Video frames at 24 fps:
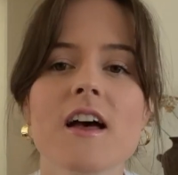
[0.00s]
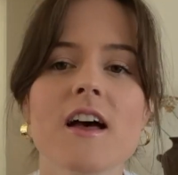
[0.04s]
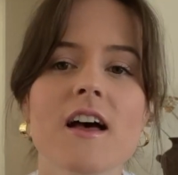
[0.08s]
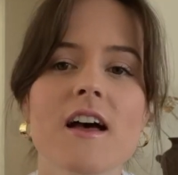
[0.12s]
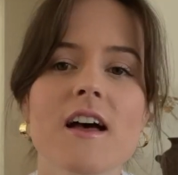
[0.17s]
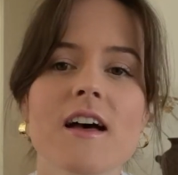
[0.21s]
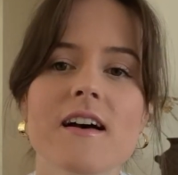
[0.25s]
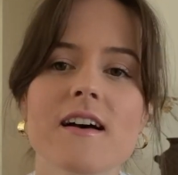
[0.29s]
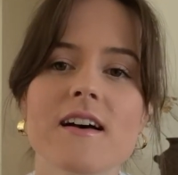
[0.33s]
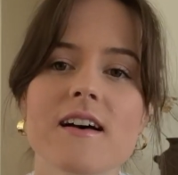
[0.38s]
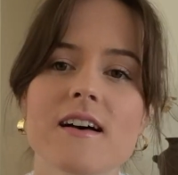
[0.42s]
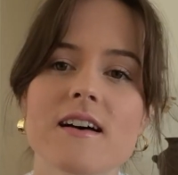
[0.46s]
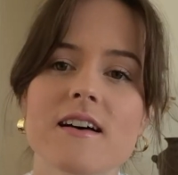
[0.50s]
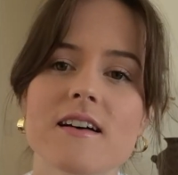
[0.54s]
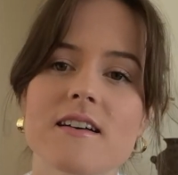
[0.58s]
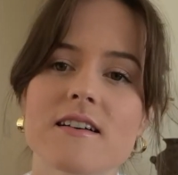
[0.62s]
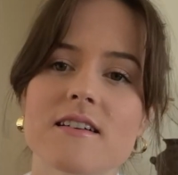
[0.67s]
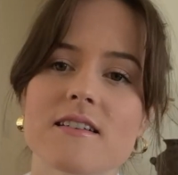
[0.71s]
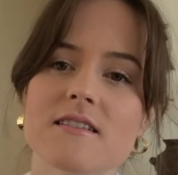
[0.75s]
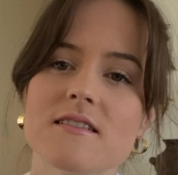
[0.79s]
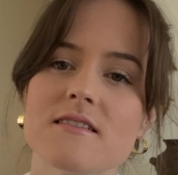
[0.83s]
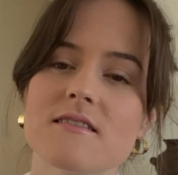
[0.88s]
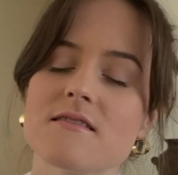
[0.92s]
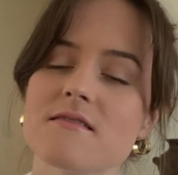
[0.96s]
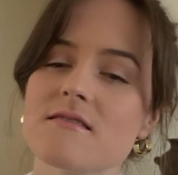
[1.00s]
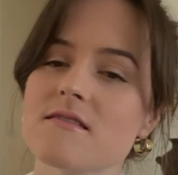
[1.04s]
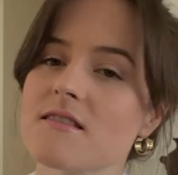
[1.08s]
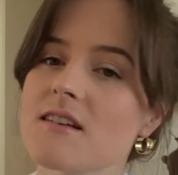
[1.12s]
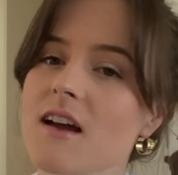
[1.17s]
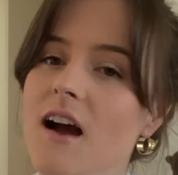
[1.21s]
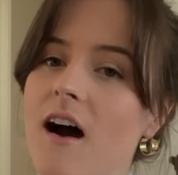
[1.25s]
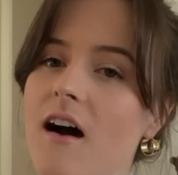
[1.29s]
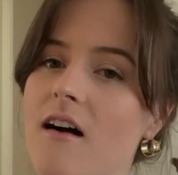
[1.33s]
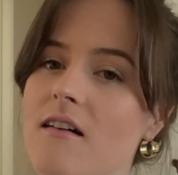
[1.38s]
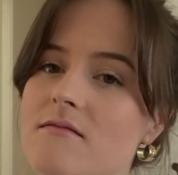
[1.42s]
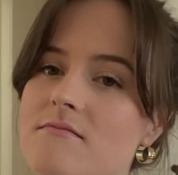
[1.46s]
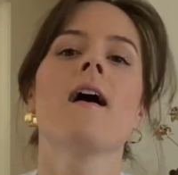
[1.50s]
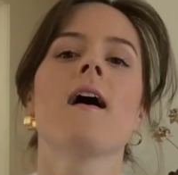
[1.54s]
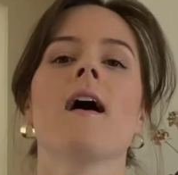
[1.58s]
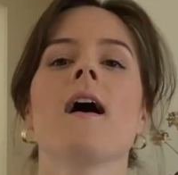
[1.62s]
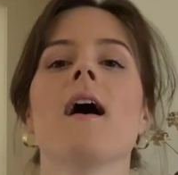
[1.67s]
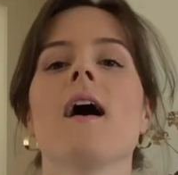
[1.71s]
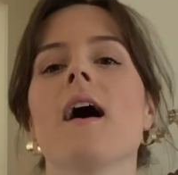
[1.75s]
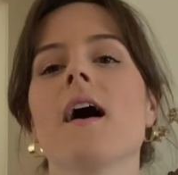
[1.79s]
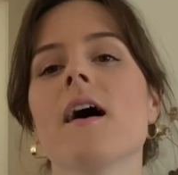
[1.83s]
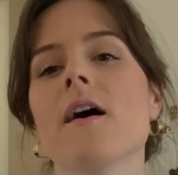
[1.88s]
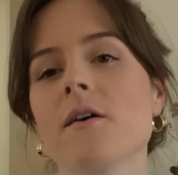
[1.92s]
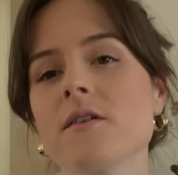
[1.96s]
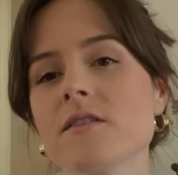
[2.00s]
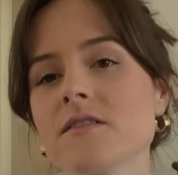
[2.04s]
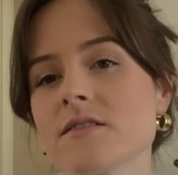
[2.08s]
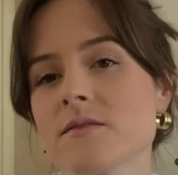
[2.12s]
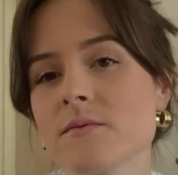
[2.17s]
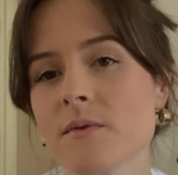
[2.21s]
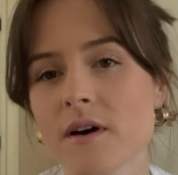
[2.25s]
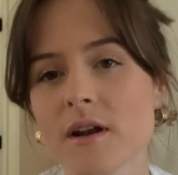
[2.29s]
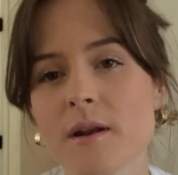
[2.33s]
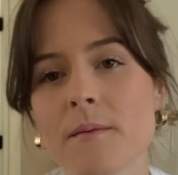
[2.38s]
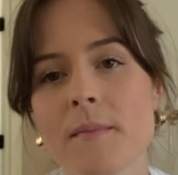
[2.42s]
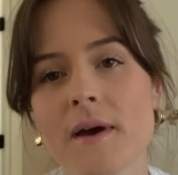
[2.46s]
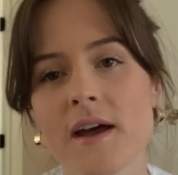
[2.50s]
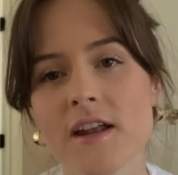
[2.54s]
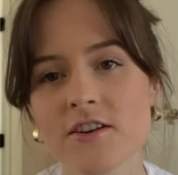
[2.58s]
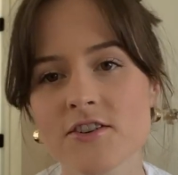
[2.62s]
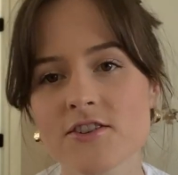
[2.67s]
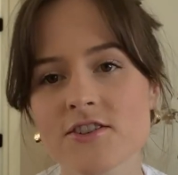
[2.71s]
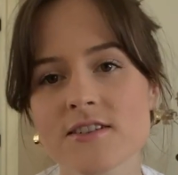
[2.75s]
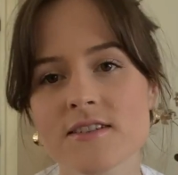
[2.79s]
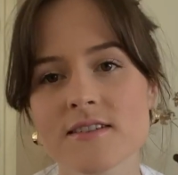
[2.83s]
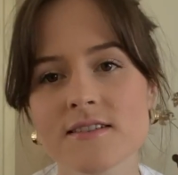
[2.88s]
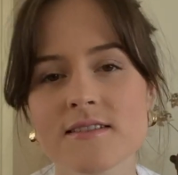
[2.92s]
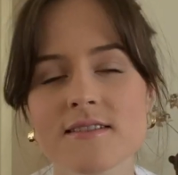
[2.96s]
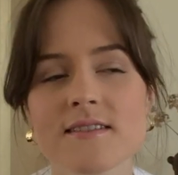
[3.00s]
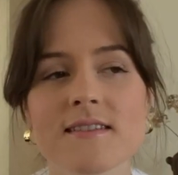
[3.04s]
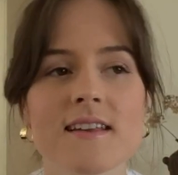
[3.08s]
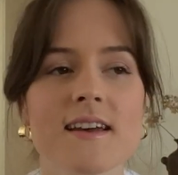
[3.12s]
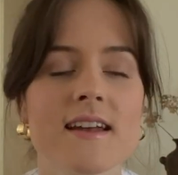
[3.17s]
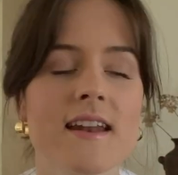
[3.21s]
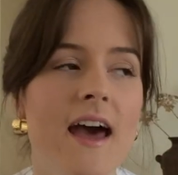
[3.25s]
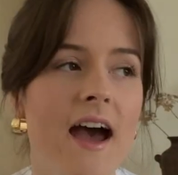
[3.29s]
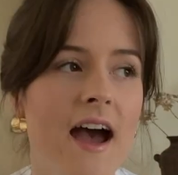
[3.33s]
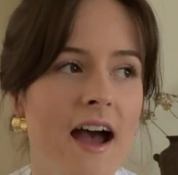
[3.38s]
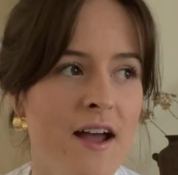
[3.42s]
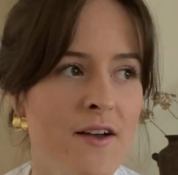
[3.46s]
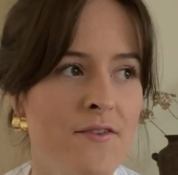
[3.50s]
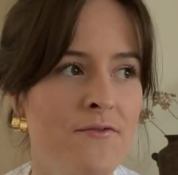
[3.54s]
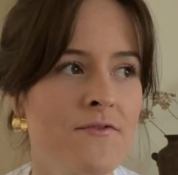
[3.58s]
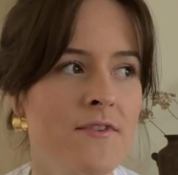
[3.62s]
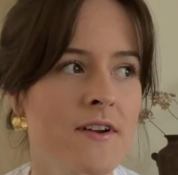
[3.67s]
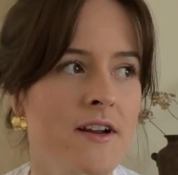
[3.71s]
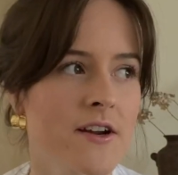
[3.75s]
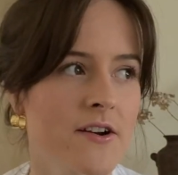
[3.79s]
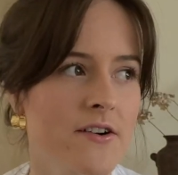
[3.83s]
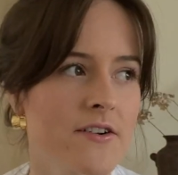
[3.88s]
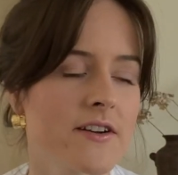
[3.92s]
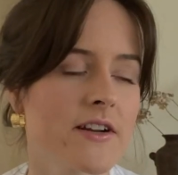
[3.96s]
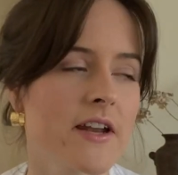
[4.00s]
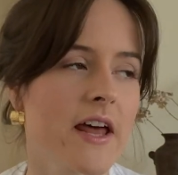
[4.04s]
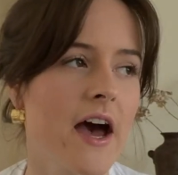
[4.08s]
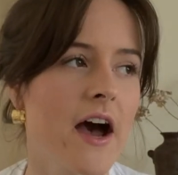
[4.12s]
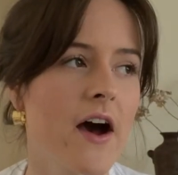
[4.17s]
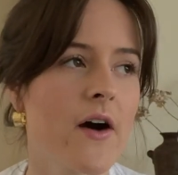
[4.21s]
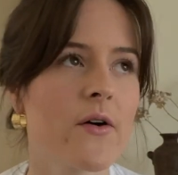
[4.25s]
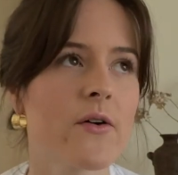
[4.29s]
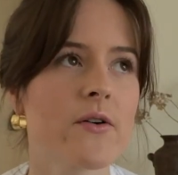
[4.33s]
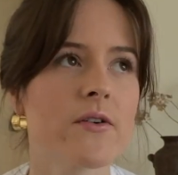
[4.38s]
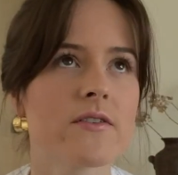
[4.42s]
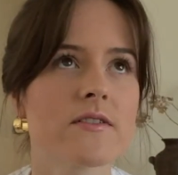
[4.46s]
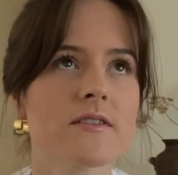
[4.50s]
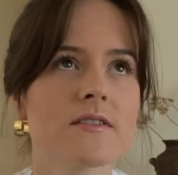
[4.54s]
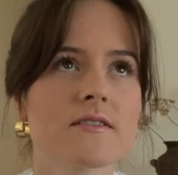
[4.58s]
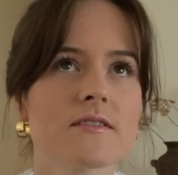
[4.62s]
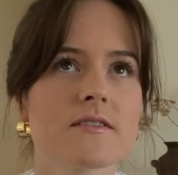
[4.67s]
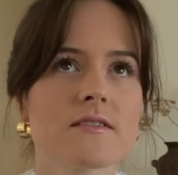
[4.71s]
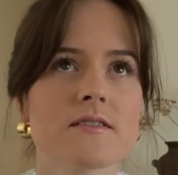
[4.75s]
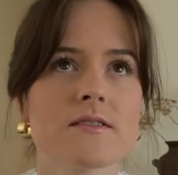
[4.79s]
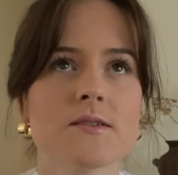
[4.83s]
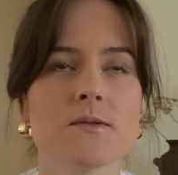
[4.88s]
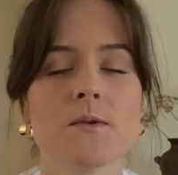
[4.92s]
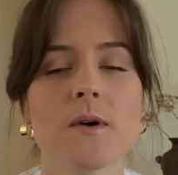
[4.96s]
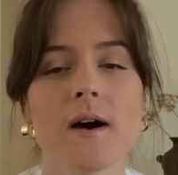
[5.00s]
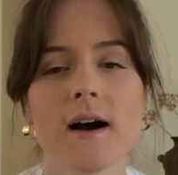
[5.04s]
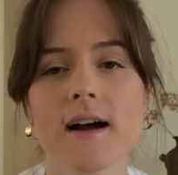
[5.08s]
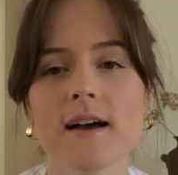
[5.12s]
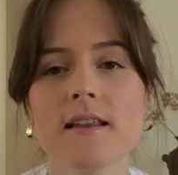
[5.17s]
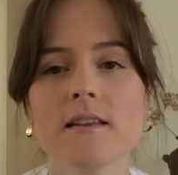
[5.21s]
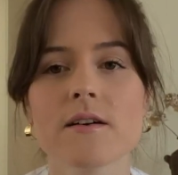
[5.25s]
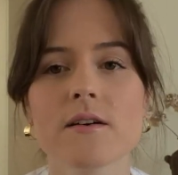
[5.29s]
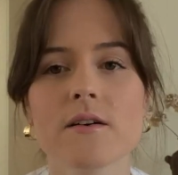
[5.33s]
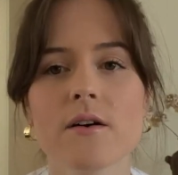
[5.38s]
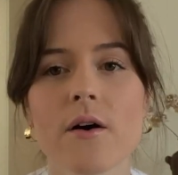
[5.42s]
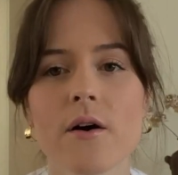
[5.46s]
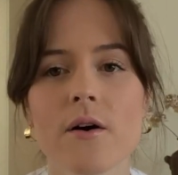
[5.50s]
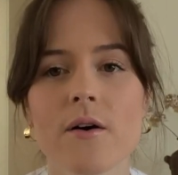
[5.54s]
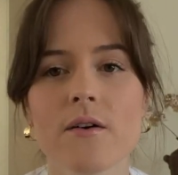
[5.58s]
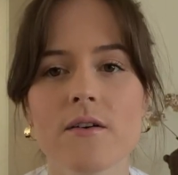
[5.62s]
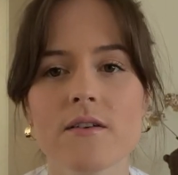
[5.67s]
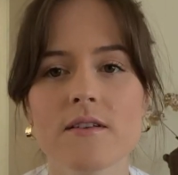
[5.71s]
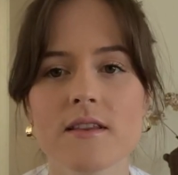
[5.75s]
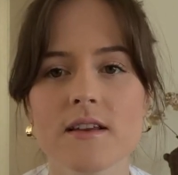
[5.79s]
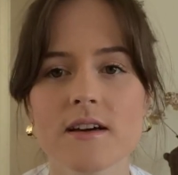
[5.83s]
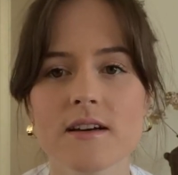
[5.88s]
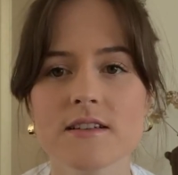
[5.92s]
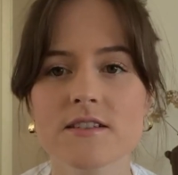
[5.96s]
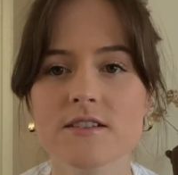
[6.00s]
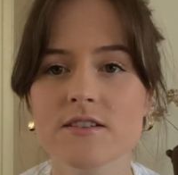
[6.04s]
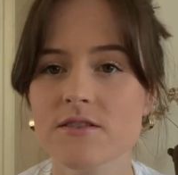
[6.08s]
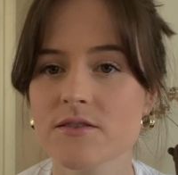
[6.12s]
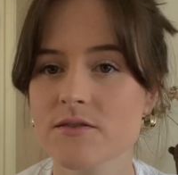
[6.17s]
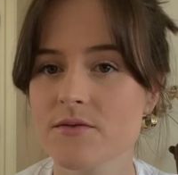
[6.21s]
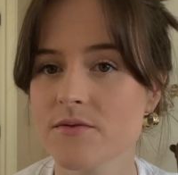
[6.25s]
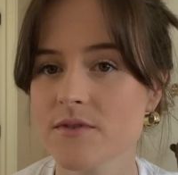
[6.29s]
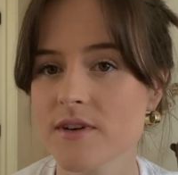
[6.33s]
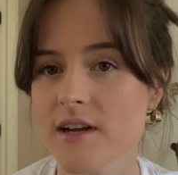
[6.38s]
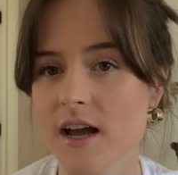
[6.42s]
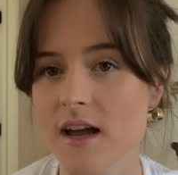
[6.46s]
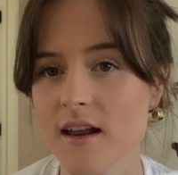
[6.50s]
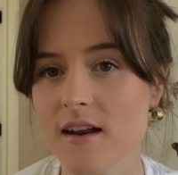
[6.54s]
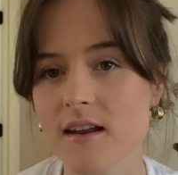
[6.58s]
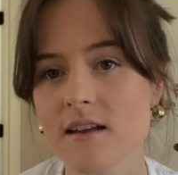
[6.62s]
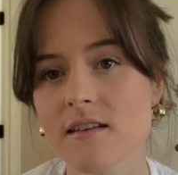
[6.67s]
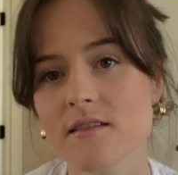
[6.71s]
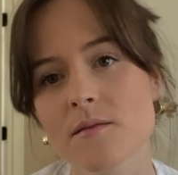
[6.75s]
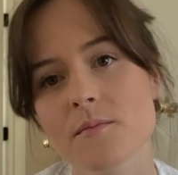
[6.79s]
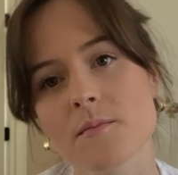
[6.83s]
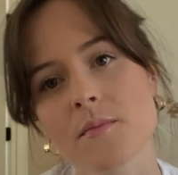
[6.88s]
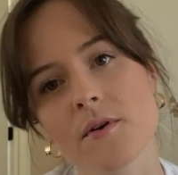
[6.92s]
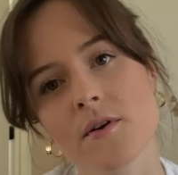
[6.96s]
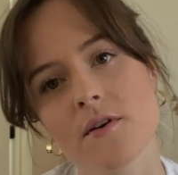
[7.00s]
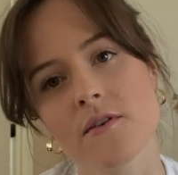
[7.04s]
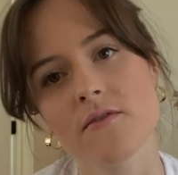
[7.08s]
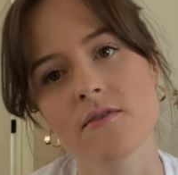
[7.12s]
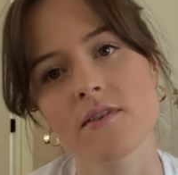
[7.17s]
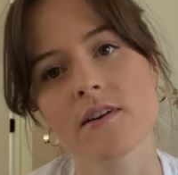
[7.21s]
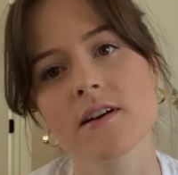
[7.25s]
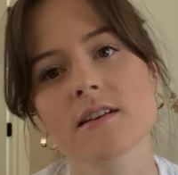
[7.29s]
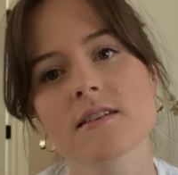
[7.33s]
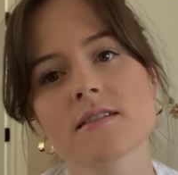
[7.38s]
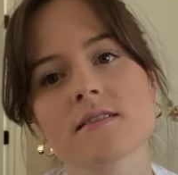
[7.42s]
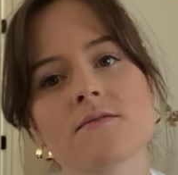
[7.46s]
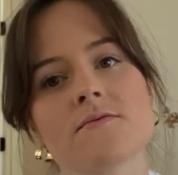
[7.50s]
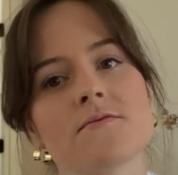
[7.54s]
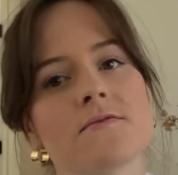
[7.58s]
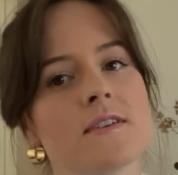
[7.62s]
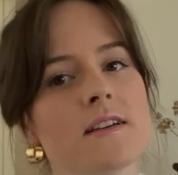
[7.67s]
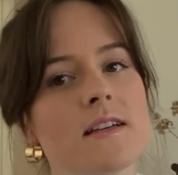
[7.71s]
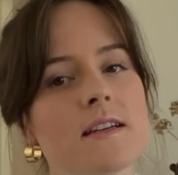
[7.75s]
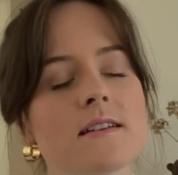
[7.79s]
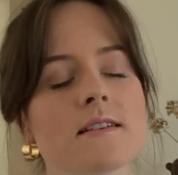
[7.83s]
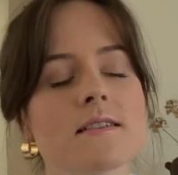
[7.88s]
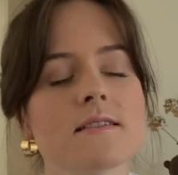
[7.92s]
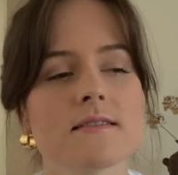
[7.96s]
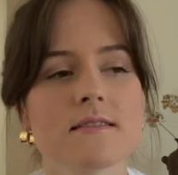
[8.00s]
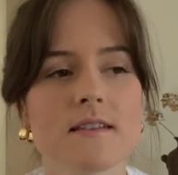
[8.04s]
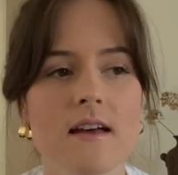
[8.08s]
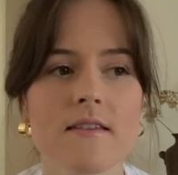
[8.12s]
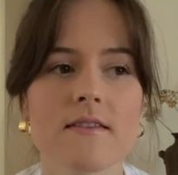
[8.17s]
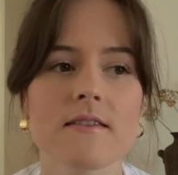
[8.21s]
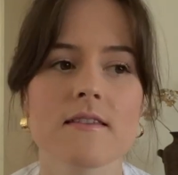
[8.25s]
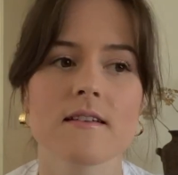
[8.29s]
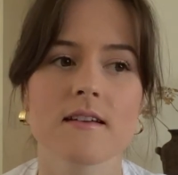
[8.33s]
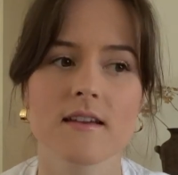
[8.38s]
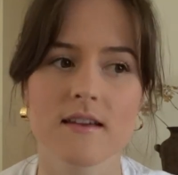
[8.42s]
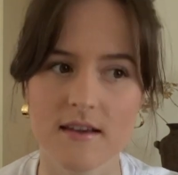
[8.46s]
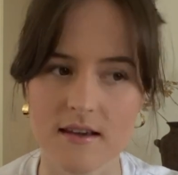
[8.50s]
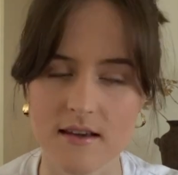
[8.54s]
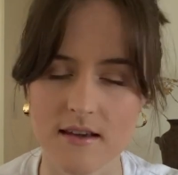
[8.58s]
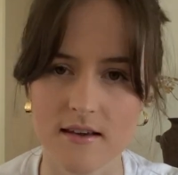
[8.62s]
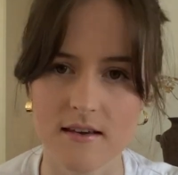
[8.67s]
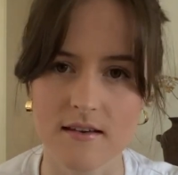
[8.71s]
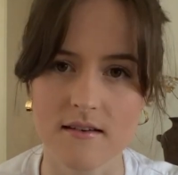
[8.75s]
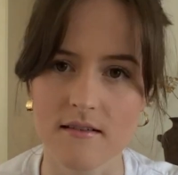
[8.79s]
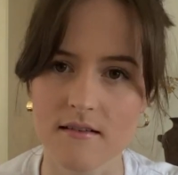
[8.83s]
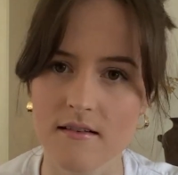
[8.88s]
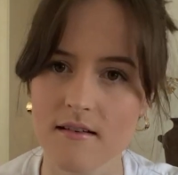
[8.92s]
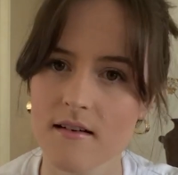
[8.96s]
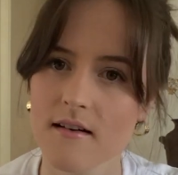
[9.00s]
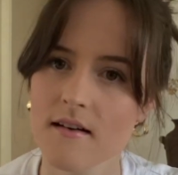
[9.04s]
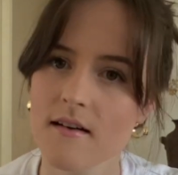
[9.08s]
And yeah, I also want to mention that I figured out a while ago that creating the perfect feed is not the key.